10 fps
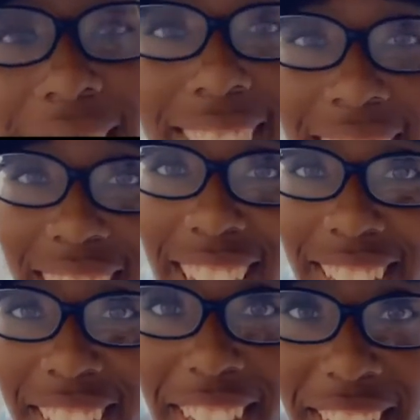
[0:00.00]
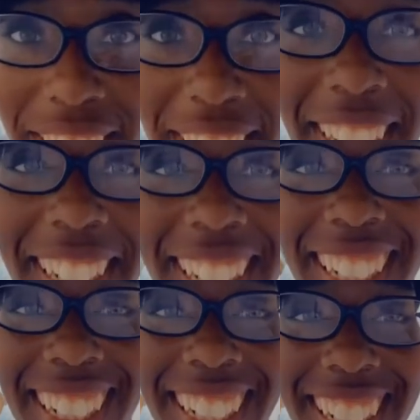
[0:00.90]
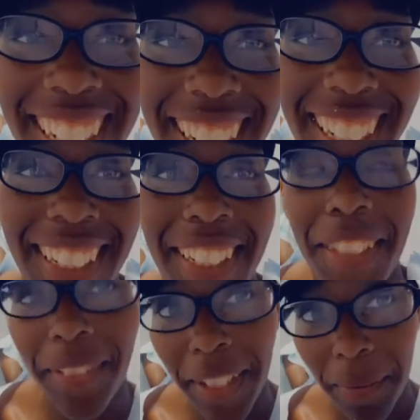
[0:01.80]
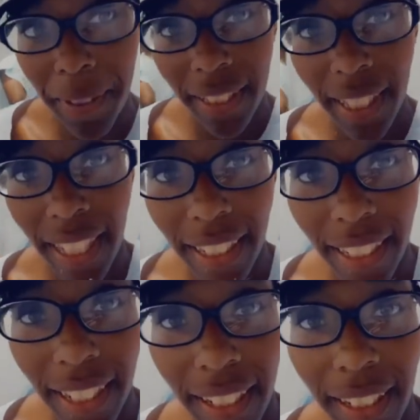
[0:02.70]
I can't see nothing. But I'm excited, y'all.